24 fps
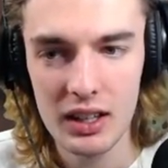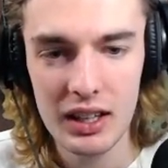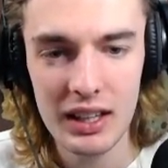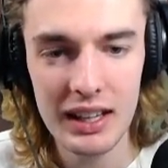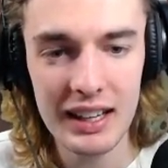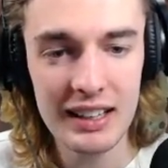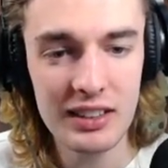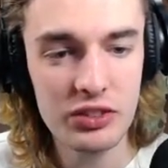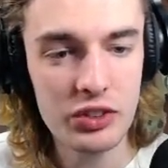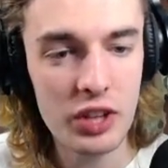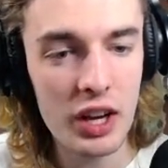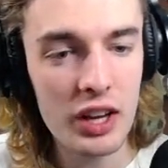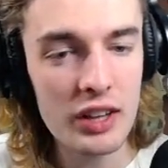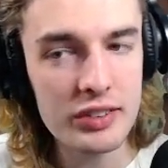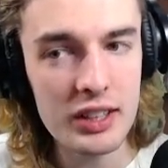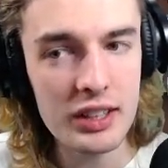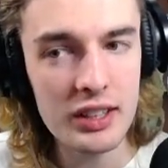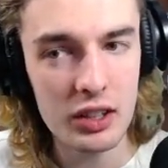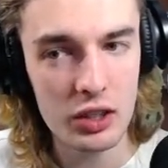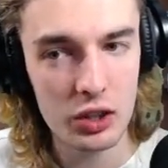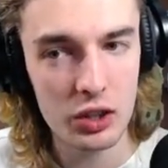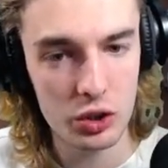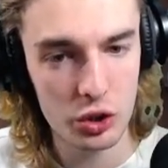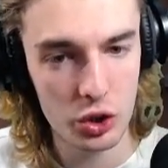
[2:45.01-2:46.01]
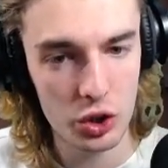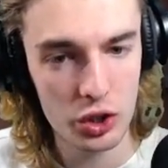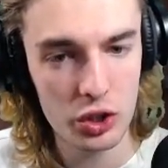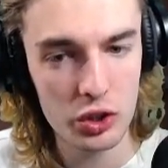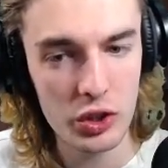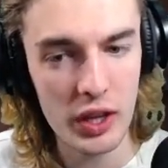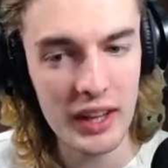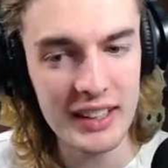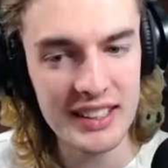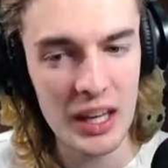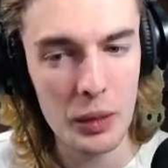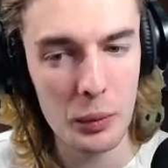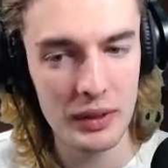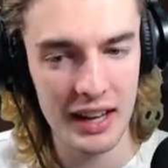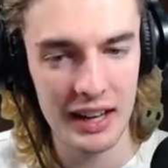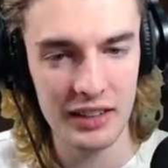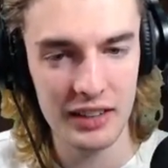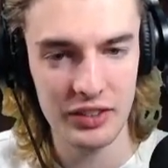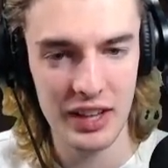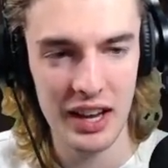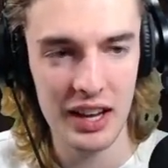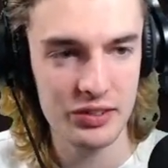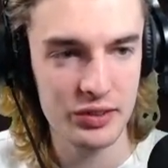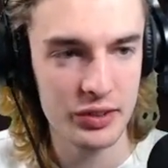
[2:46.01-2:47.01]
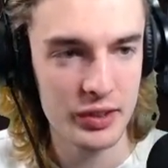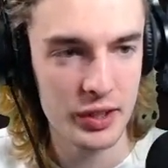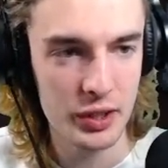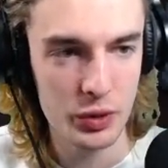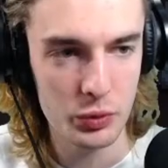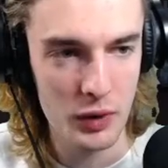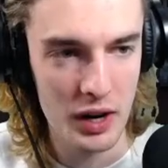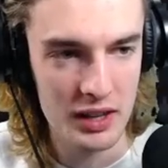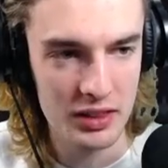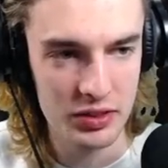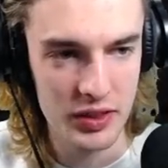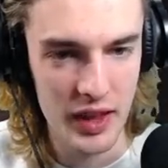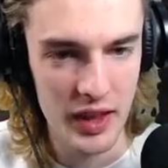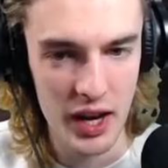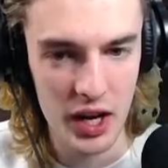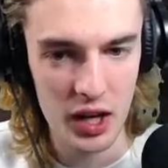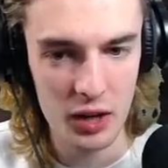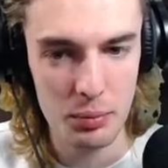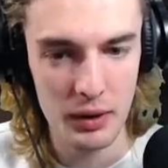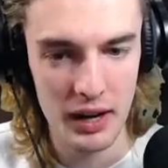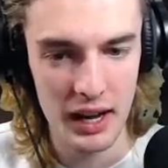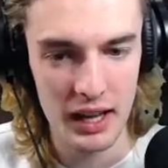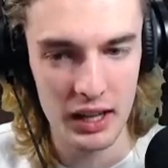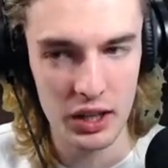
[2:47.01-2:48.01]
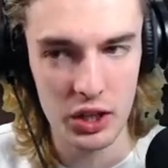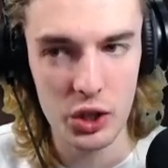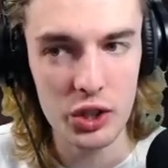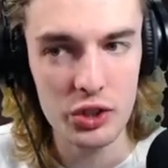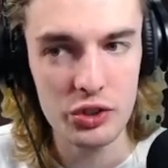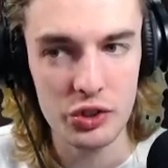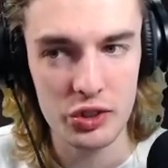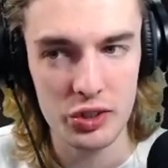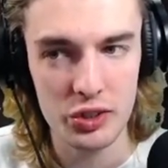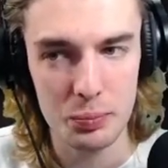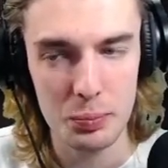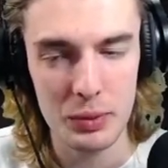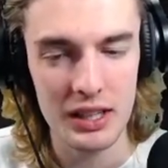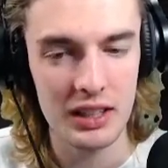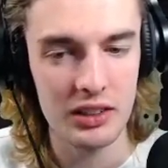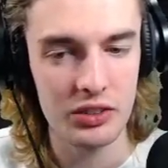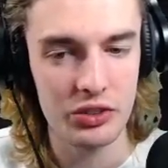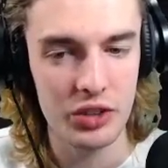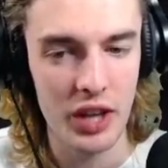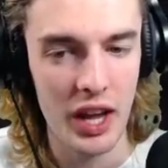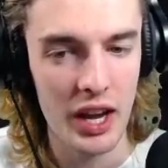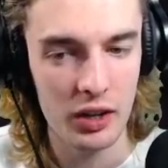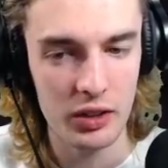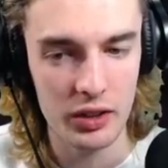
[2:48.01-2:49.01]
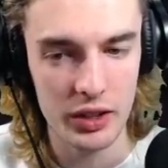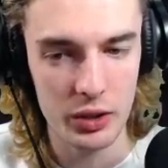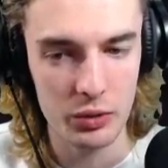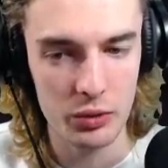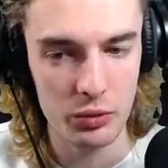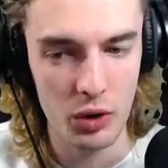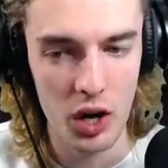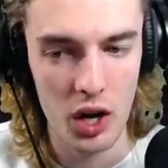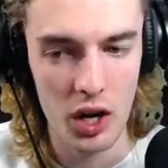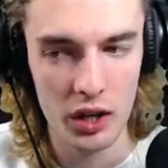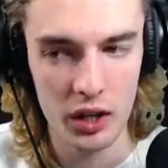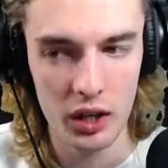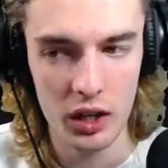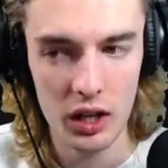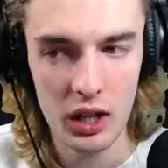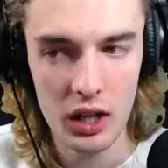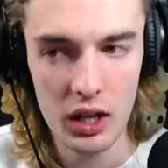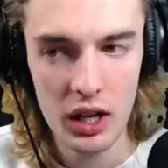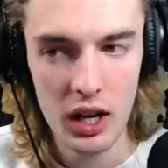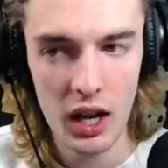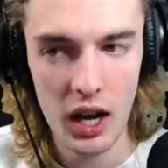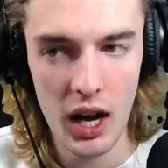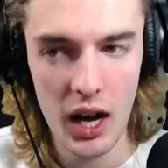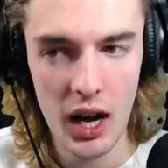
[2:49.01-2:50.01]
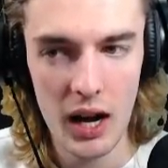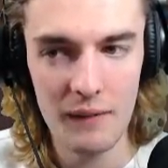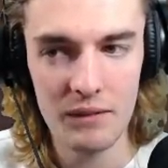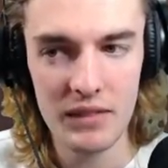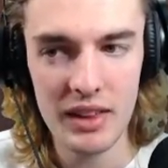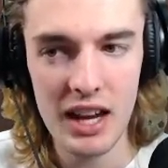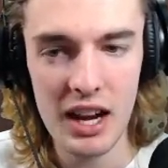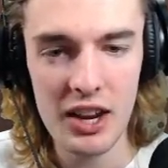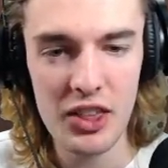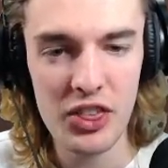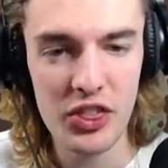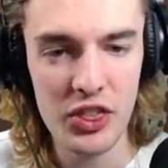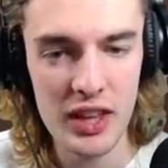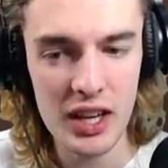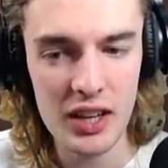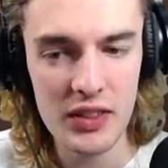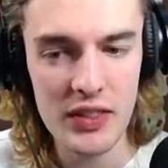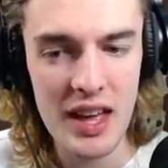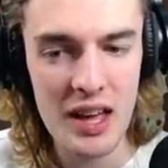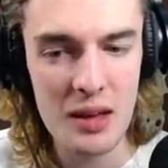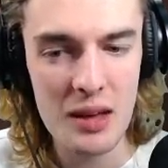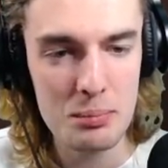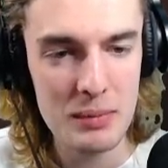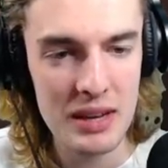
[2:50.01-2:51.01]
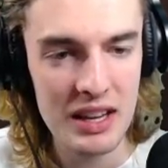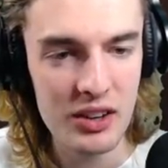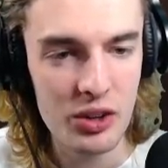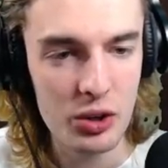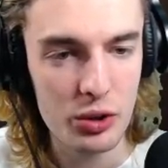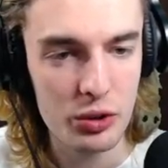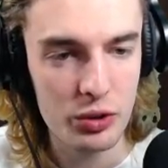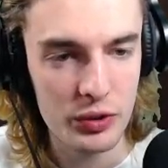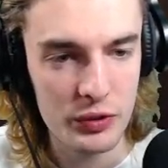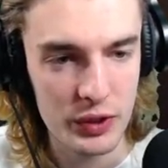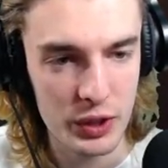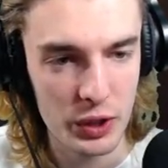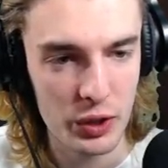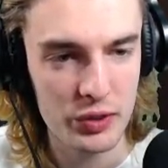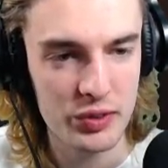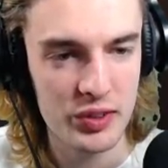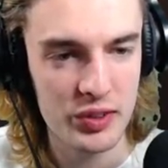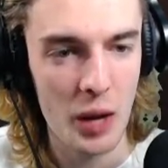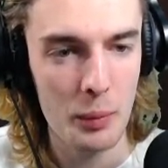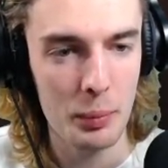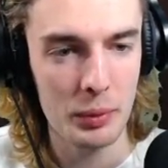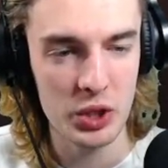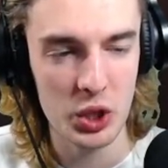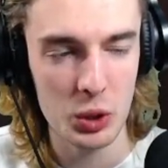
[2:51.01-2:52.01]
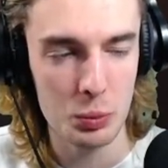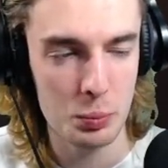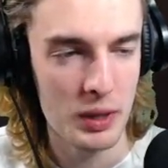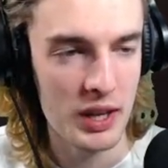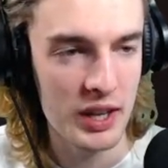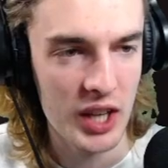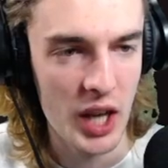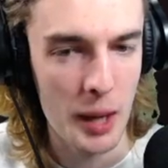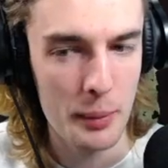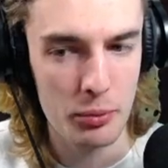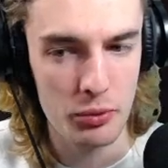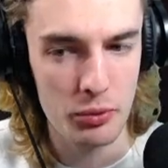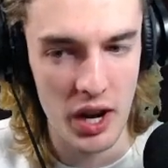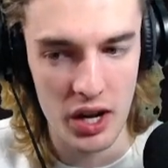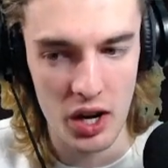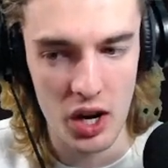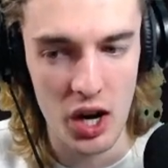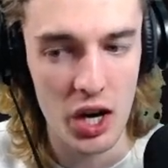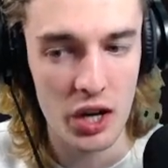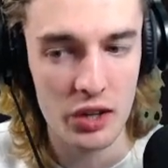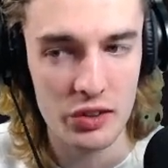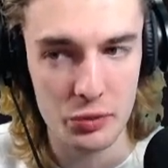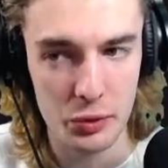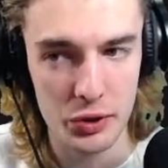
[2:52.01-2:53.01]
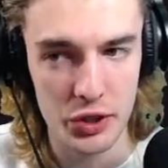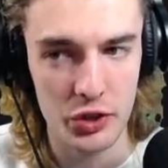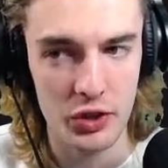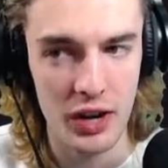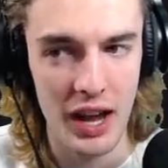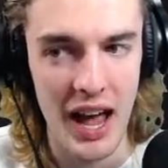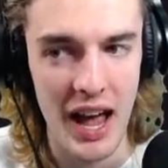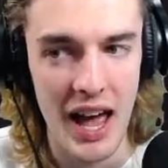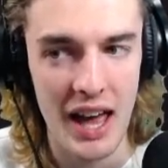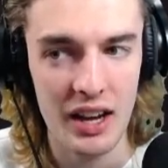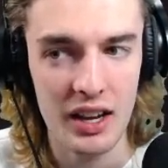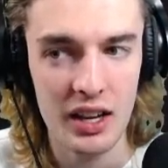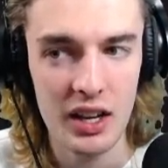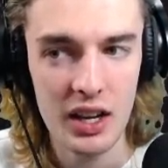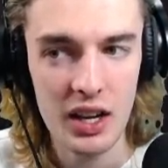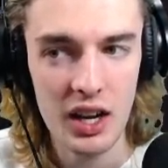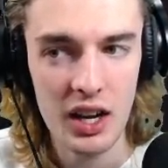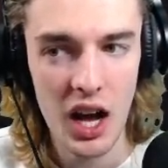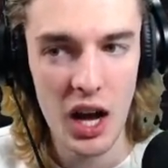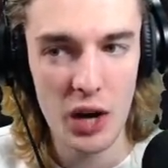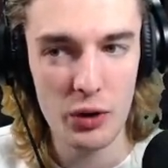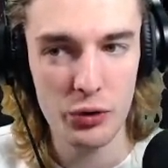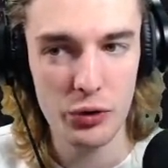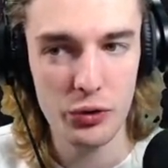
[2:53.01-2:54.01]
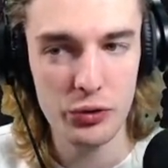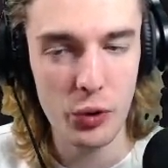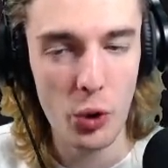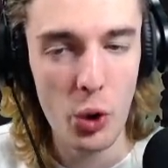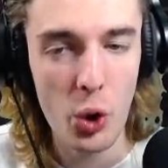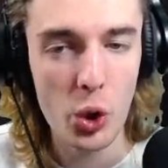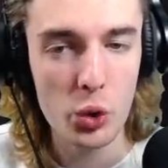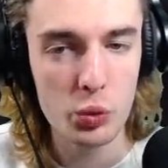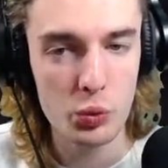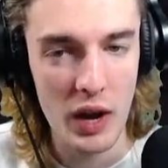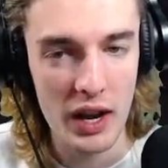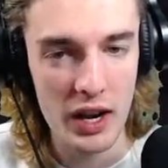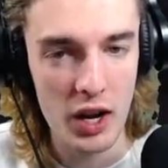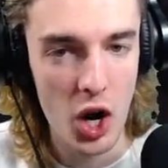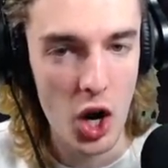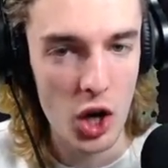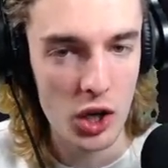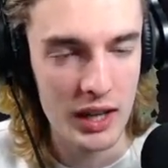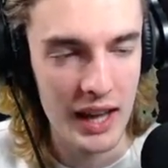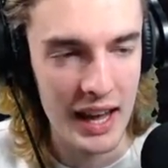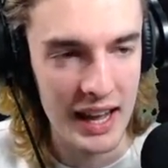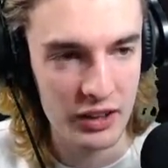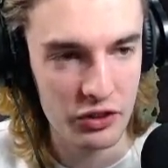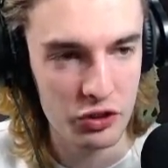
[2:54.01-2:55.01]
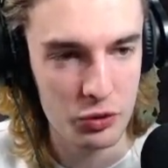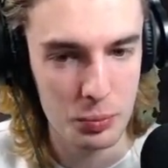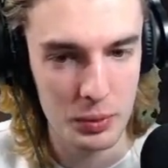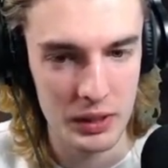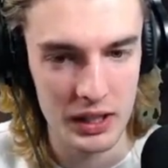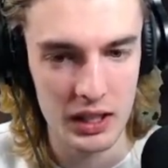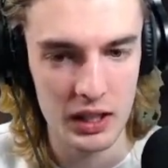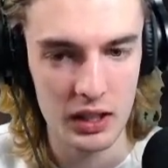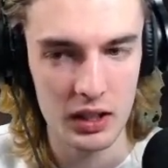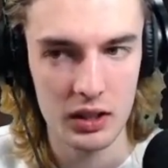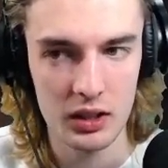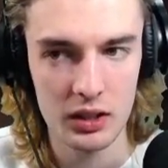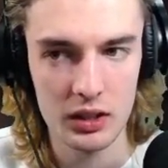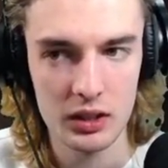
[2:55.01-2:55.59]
It doesn't look like it when I tested it right there, but I could just be entirely wrong. And I think that meter fills up when you pick up red hearts when you're at full red heart HP.